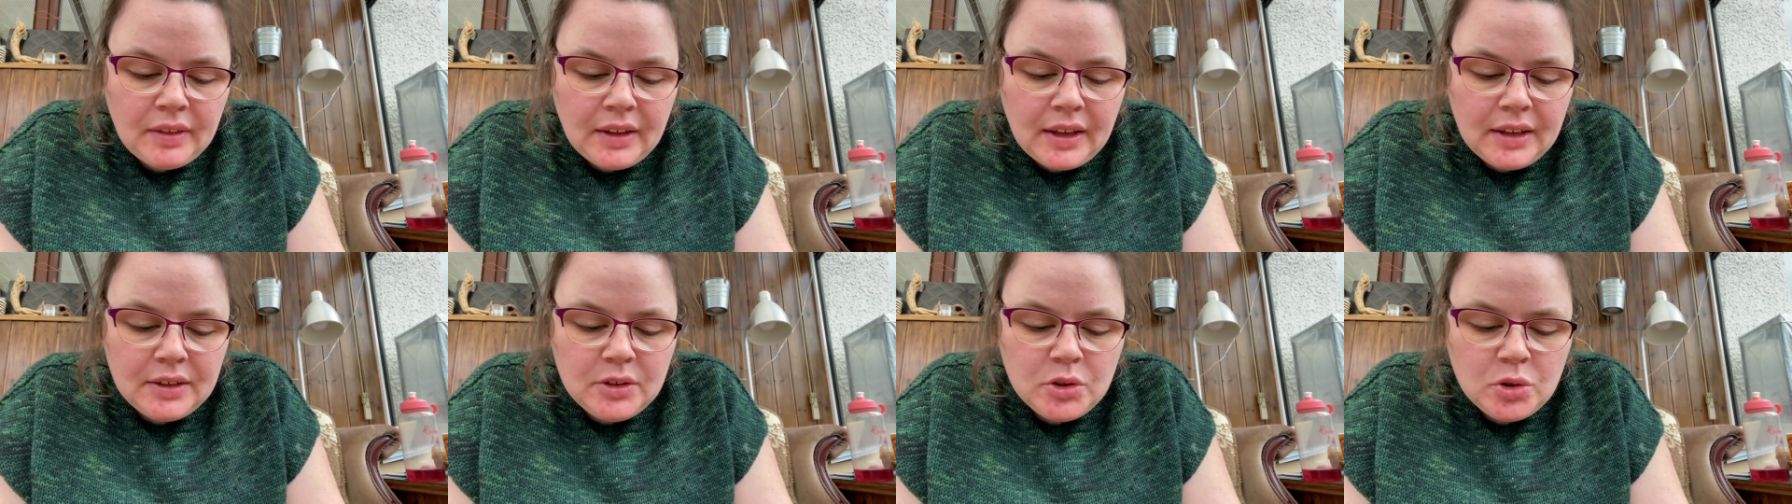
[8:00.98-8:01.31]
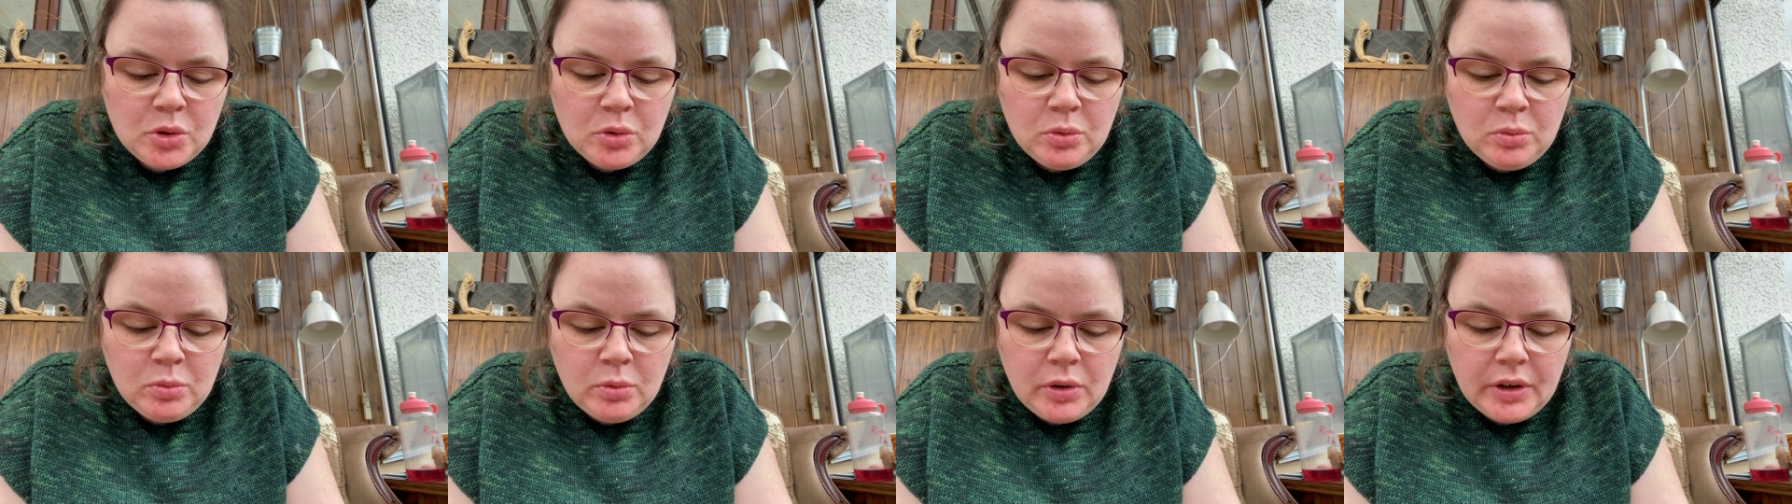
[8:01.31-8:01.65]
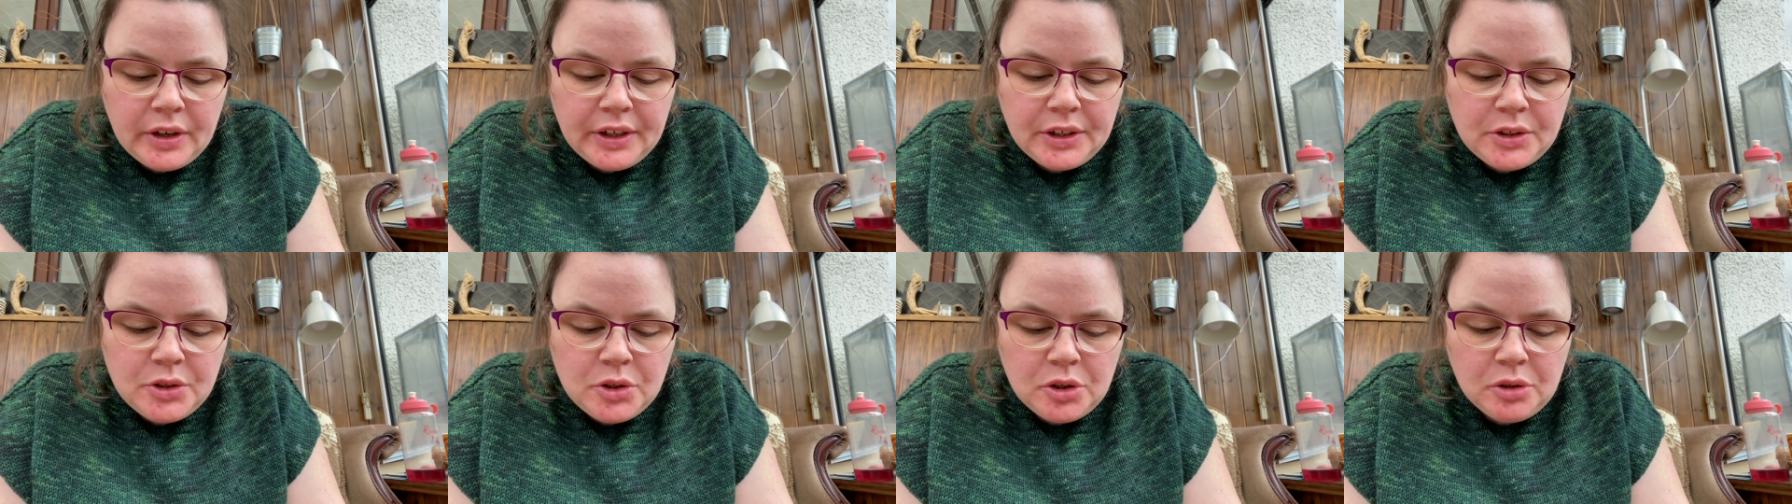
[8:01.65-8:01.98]
don't
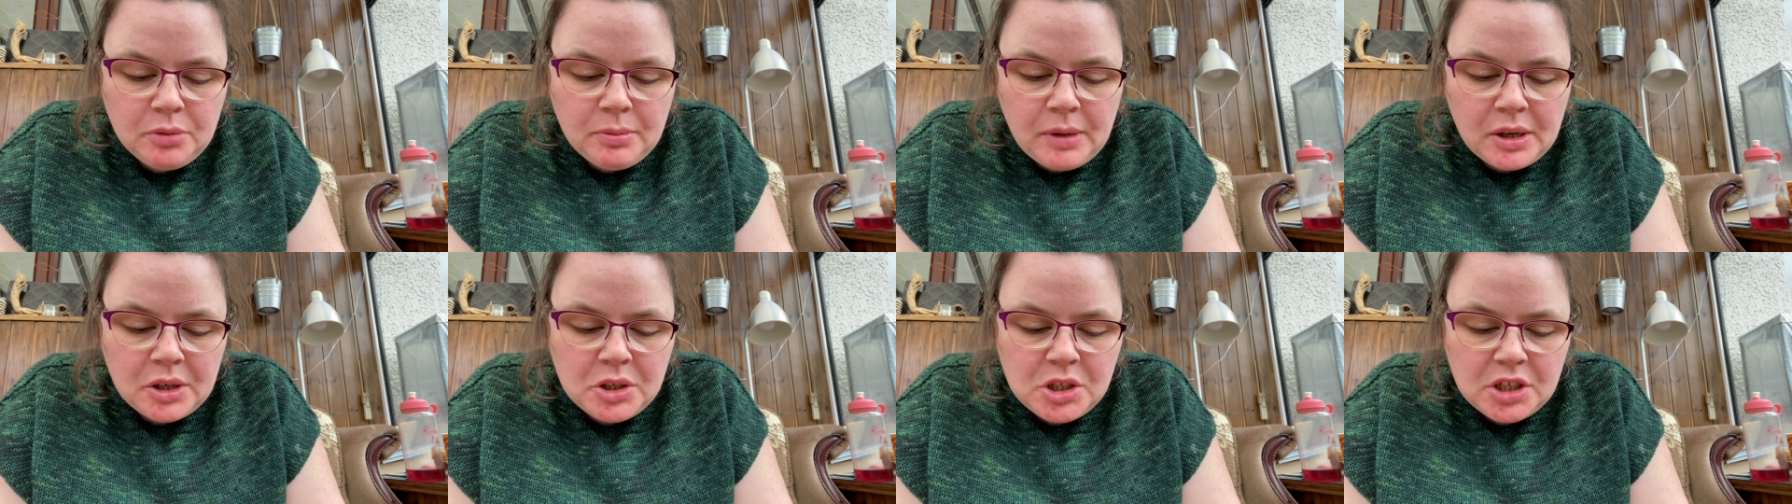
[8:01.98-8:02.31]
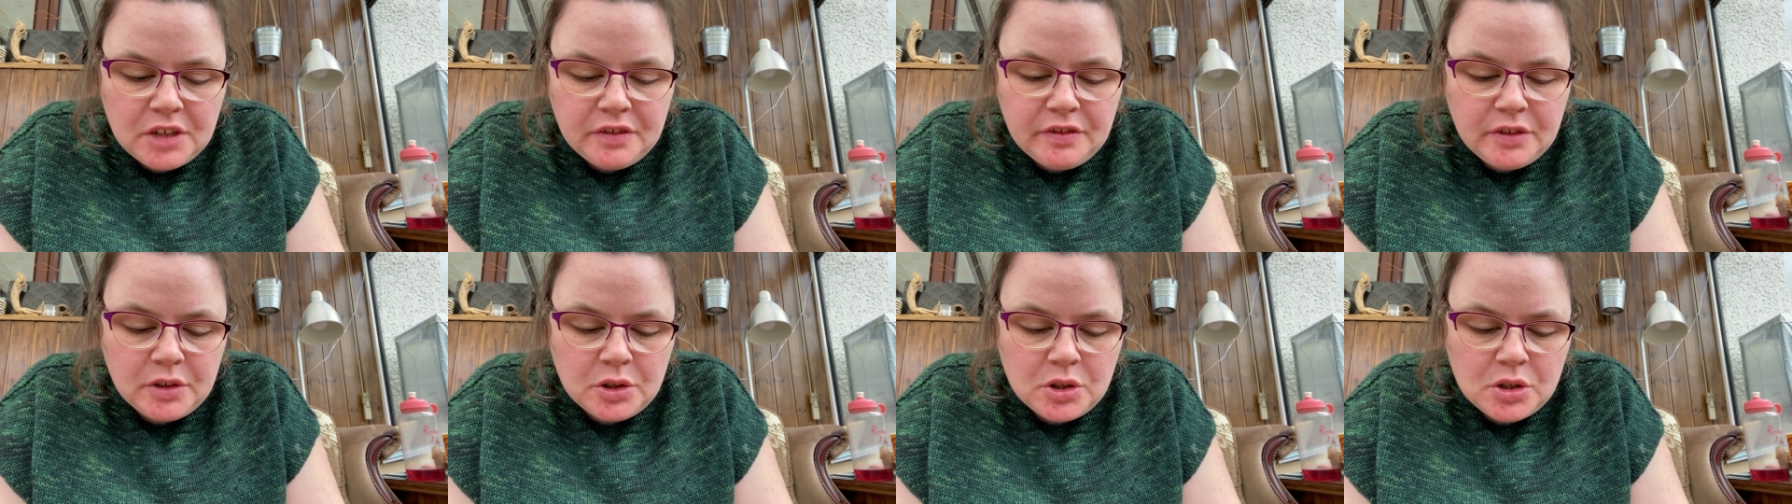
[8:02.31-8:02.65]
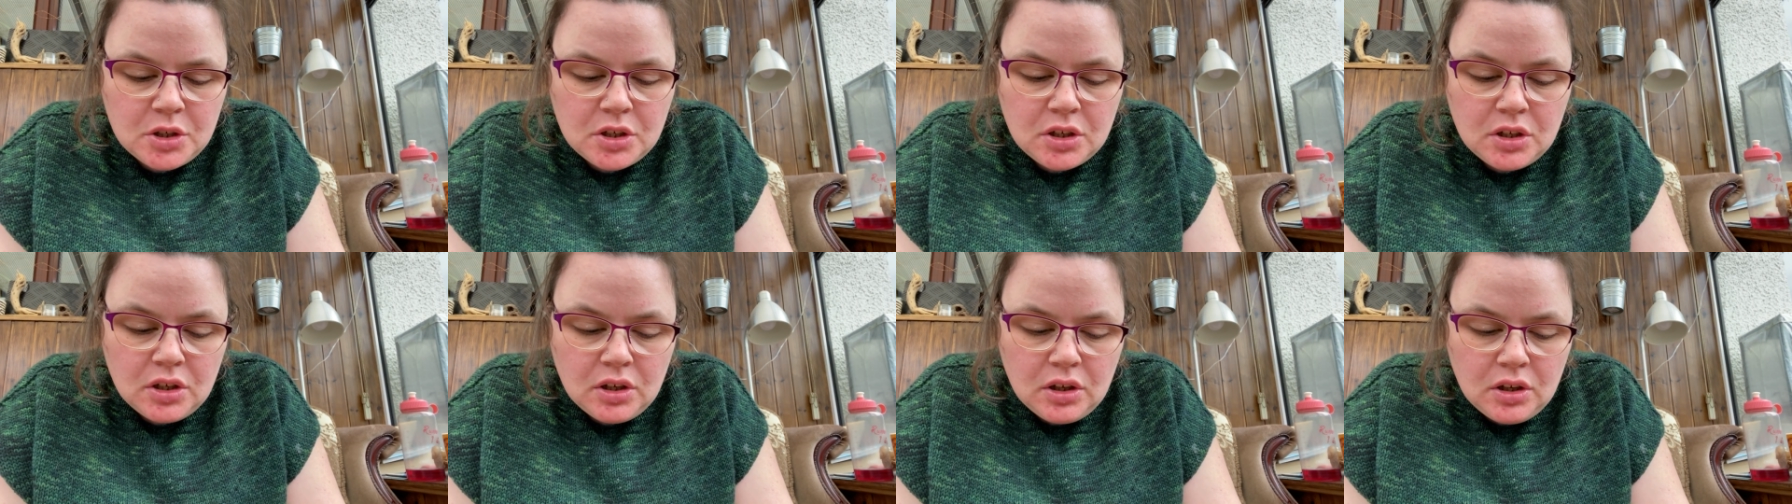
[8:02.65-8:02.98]
worry too much if there's
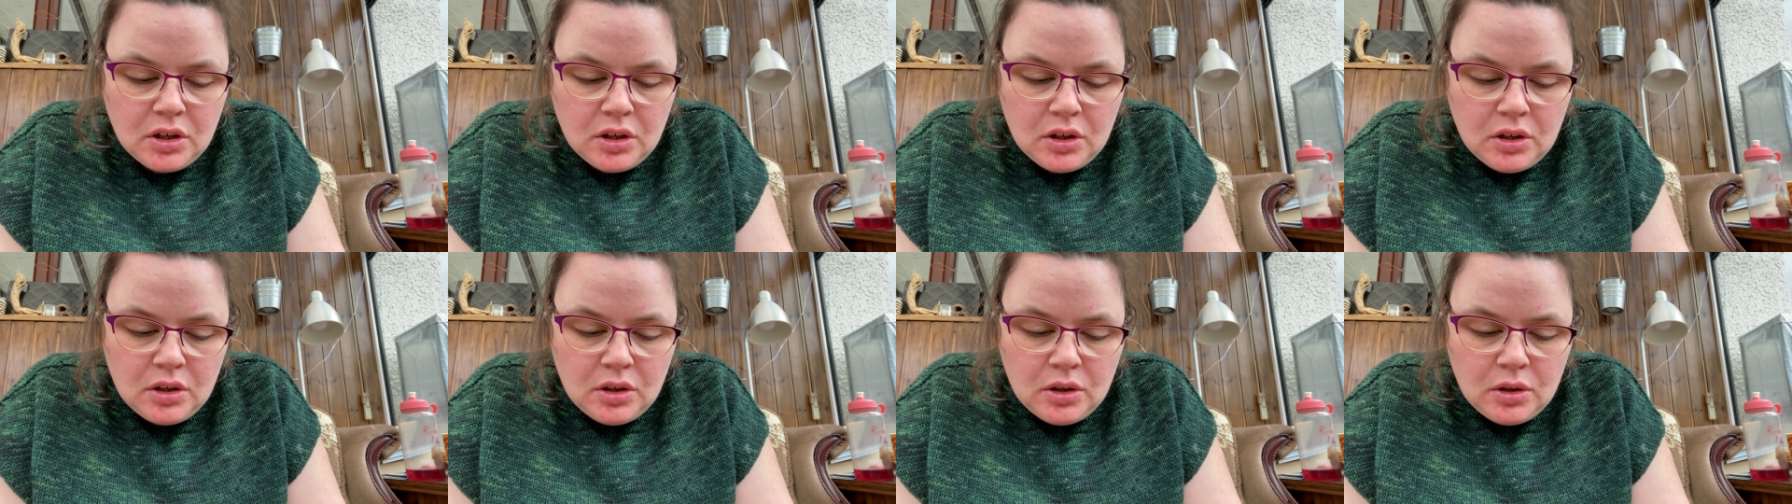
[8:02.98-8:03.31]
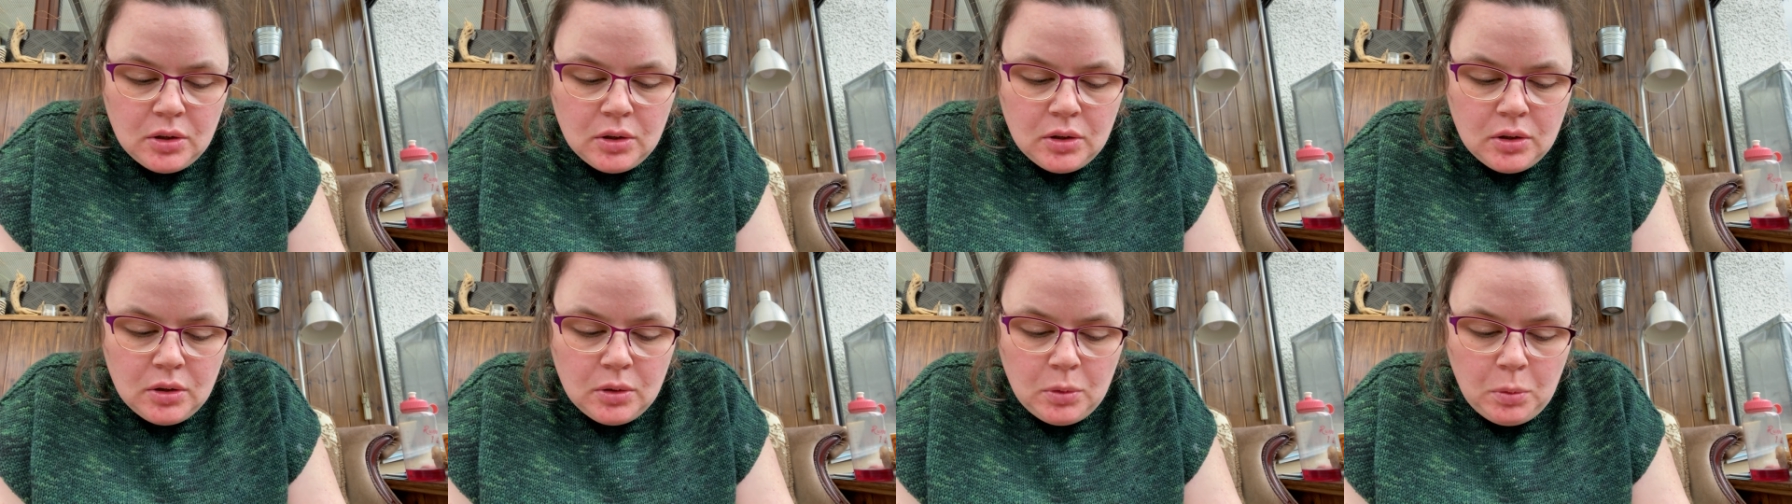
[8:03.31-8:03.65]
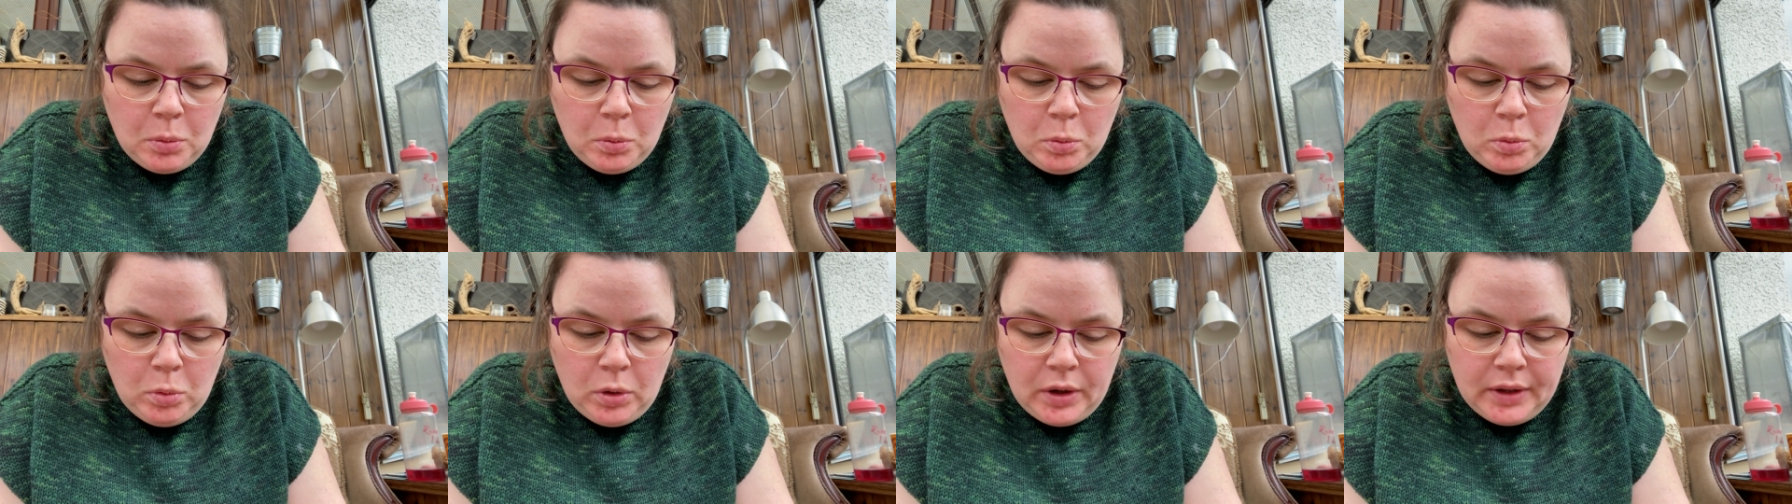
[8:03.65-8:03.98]

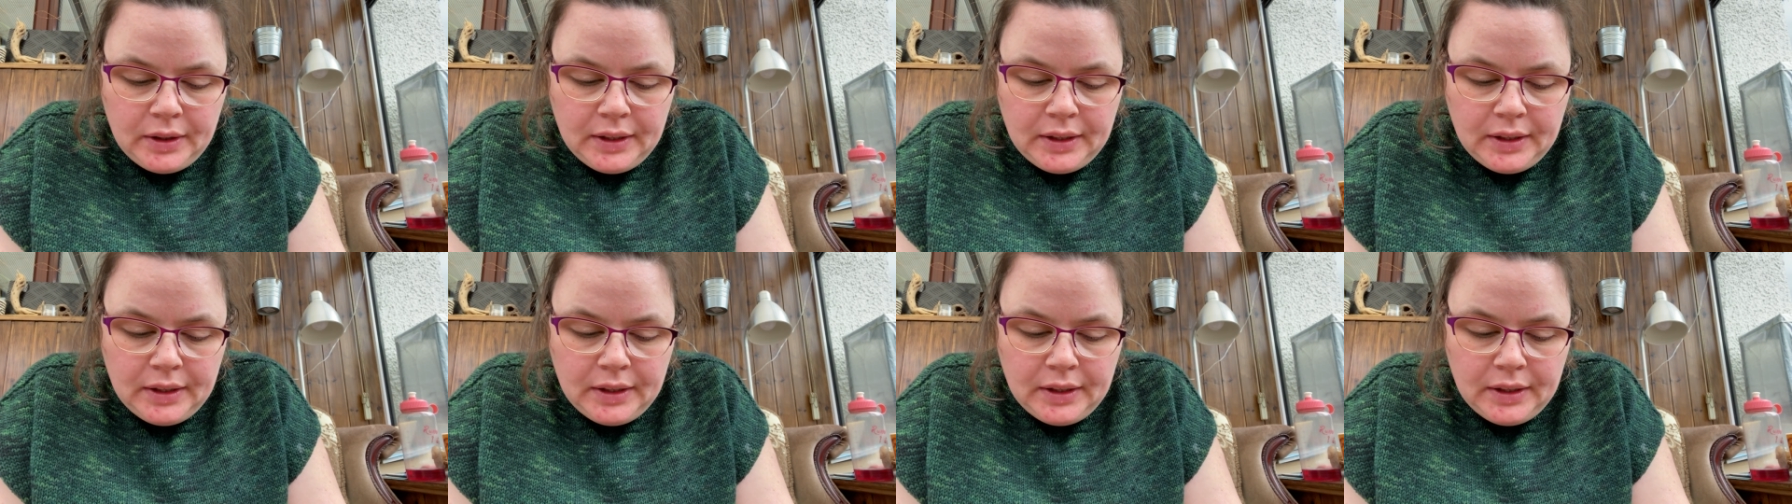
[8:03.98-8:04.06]
one